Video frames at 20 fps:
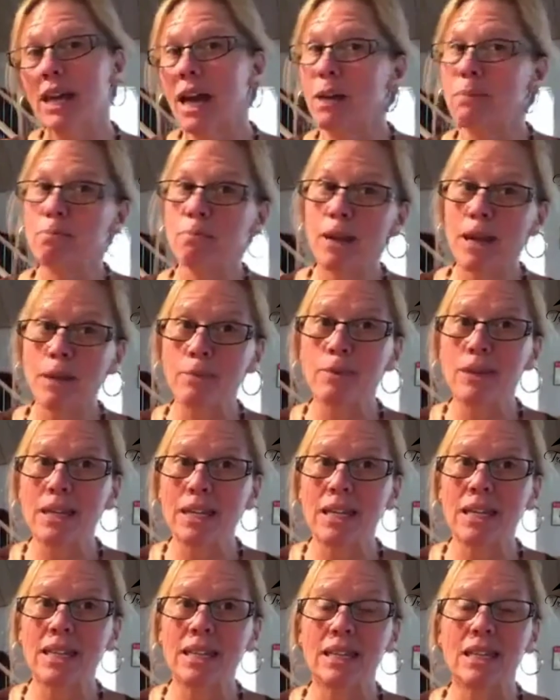that may
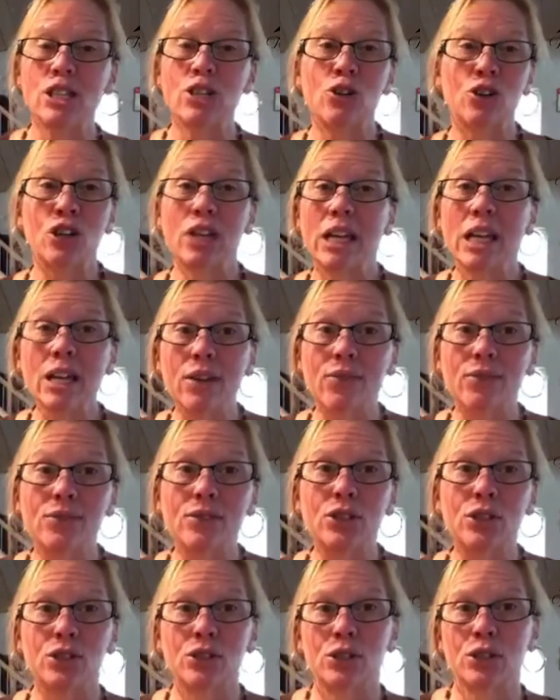be your
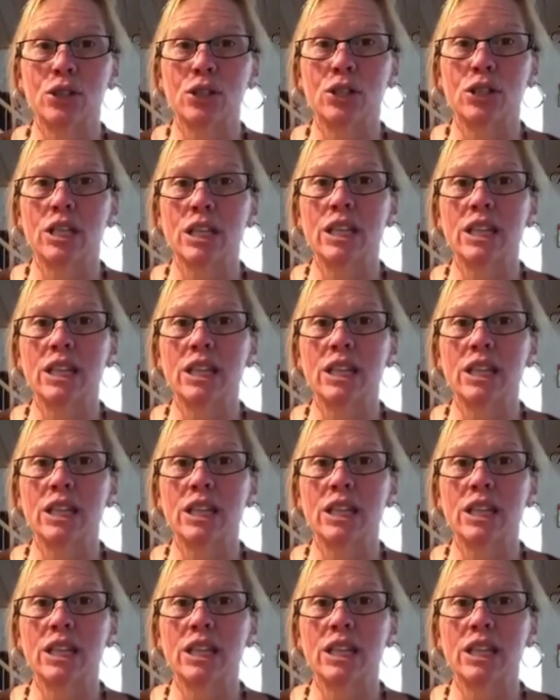gift, your,